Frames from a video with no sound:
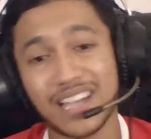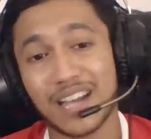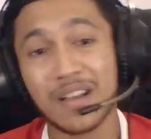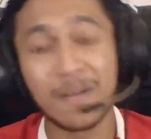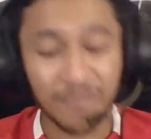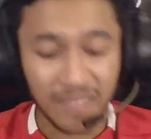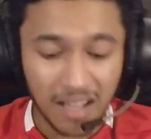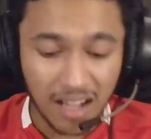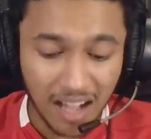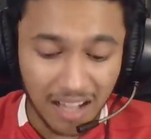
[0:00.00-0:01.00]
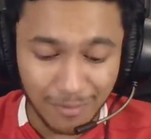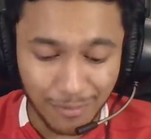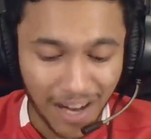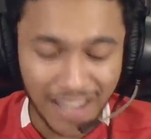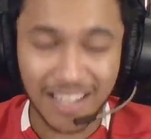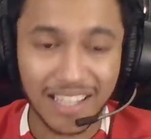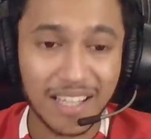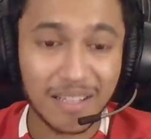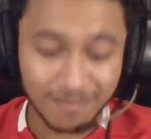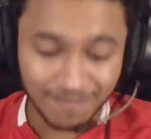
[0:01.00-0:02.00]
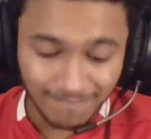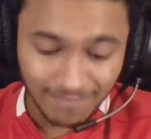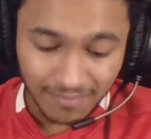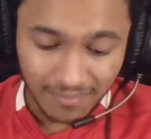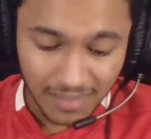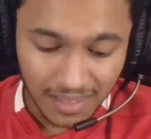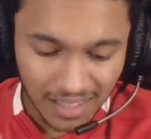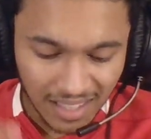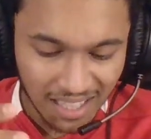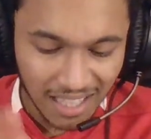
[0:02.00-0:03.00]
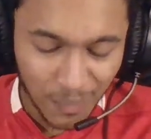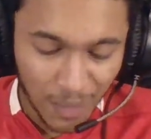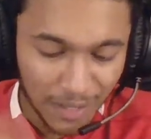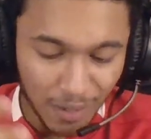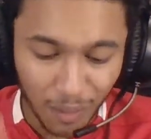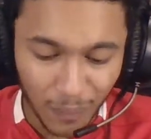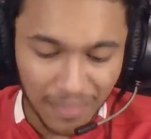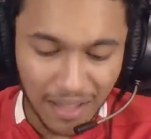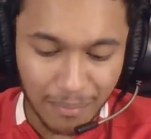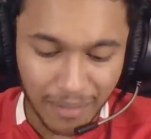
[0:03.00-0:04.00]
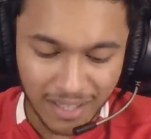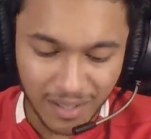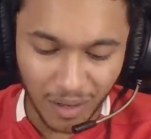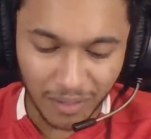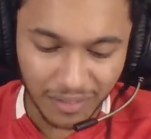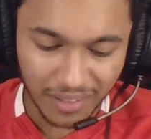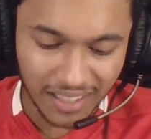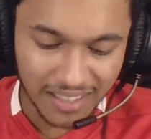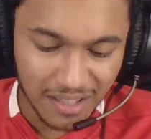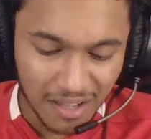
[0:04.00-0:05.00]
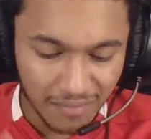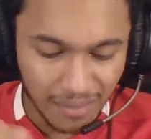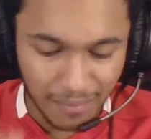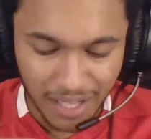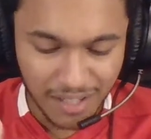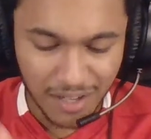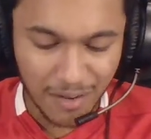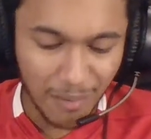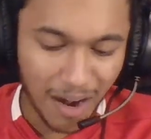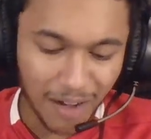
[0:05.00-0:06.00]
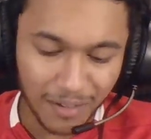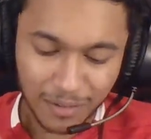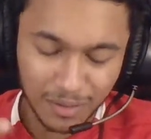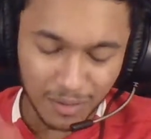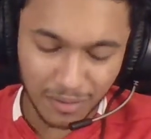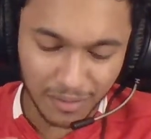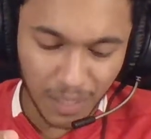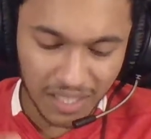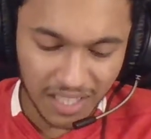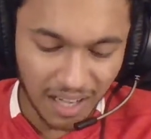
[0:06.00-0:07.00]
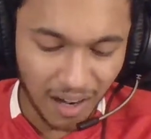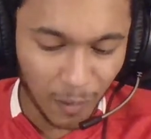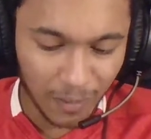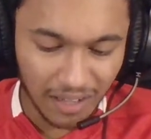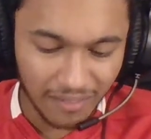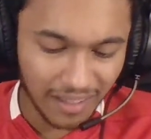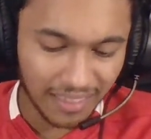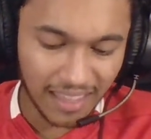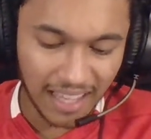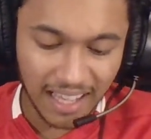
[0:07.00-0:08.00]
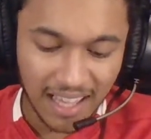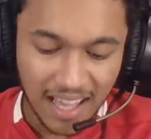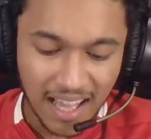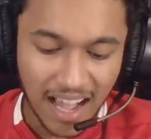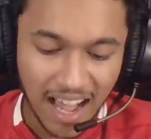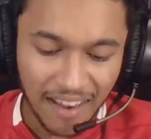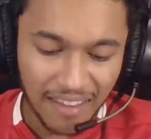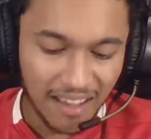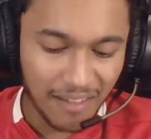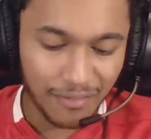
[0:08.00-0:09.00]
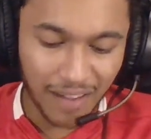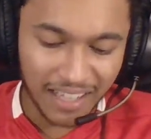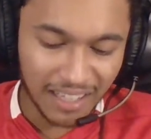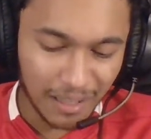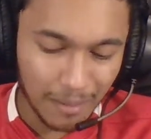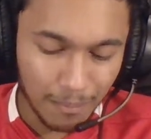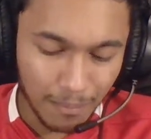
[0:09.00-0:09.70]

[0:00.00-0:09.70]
that, and finally it went on with that press conference, Fabrizio Romano tweeting out everything, and finally